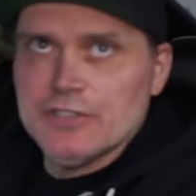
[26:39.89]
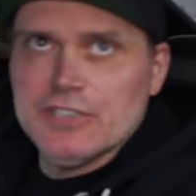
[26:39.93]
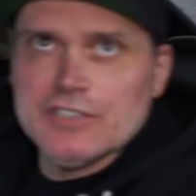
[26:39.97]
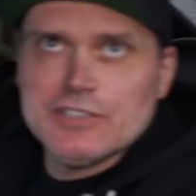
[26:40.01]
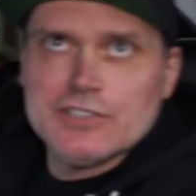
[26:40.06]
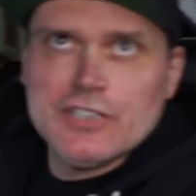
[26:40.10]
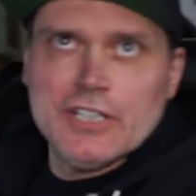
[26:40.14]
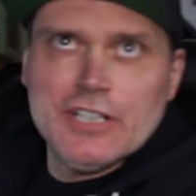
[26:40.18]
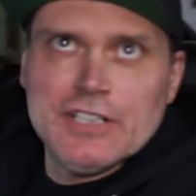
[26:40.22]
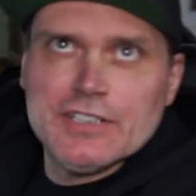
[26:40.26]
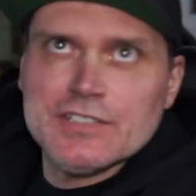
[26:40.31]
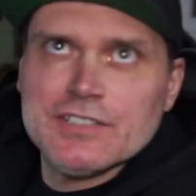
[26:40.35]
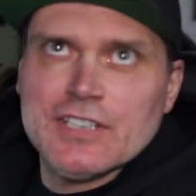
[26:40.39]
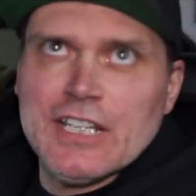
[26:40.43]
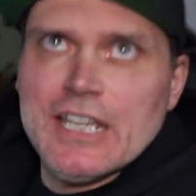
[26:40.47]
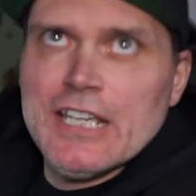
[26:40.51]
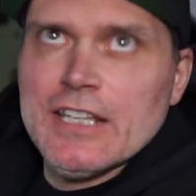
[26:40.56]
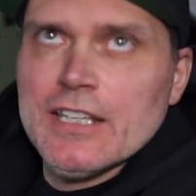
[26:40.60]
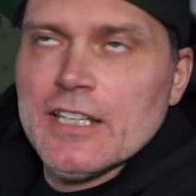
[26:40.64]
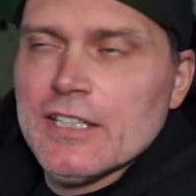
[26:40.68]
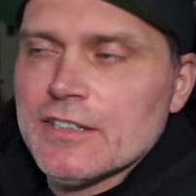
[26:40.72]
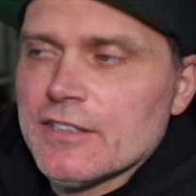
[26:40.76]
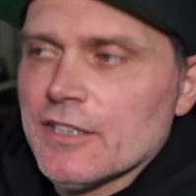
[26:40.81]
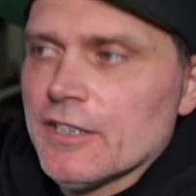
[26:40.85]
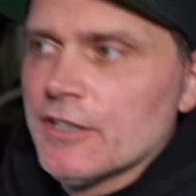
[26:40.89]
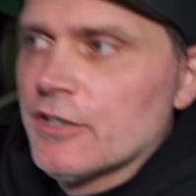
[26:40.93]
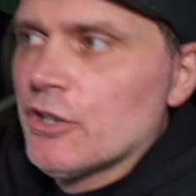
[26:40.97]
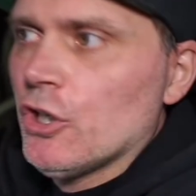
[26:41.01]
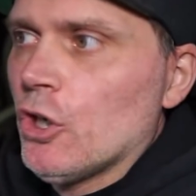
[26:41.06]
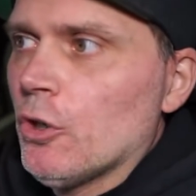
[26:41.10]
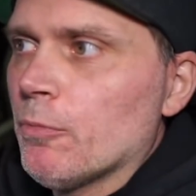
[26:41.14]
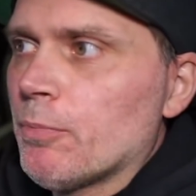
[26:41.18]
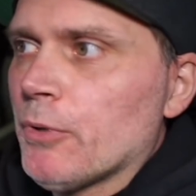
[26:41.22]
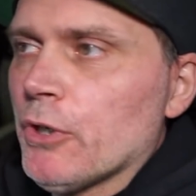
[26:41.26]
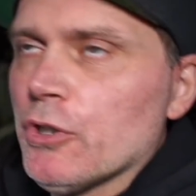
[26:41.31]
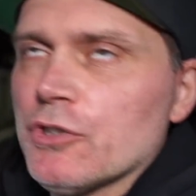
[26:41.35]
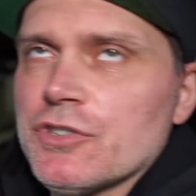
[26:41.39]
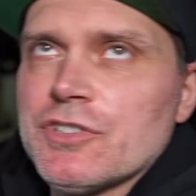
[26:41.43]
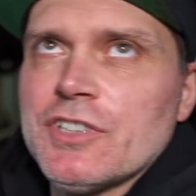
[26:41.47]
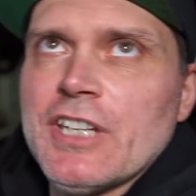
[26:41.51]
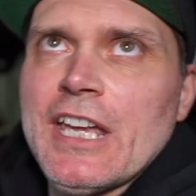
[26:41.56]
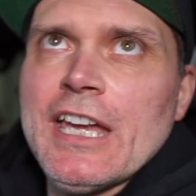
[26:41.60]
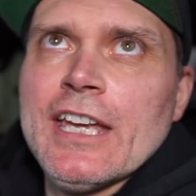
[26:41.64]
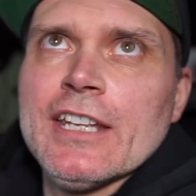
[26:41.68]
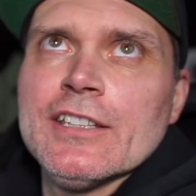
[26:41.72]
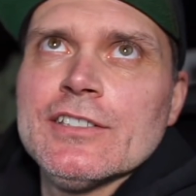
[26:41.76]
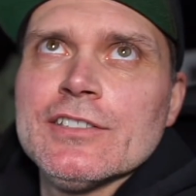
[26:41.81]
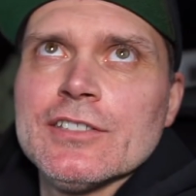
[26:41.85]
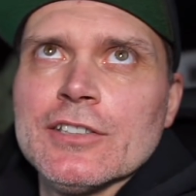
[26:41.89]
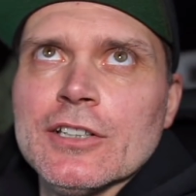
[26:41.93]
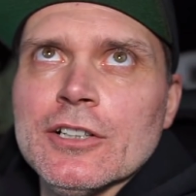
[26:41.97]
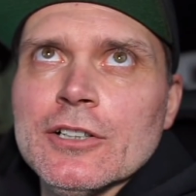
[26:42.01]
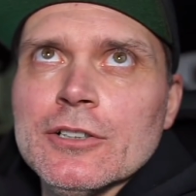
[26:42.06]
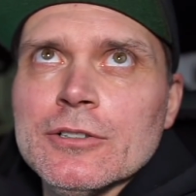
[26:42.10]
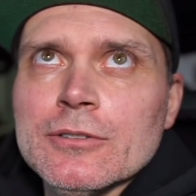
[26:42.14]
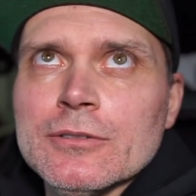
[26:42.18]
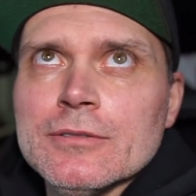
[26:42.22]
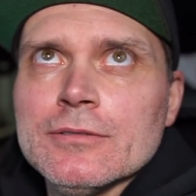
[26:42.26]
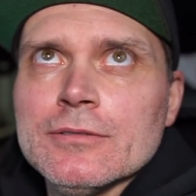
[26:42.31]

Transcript: was just going to say that the GoPro's dead, so...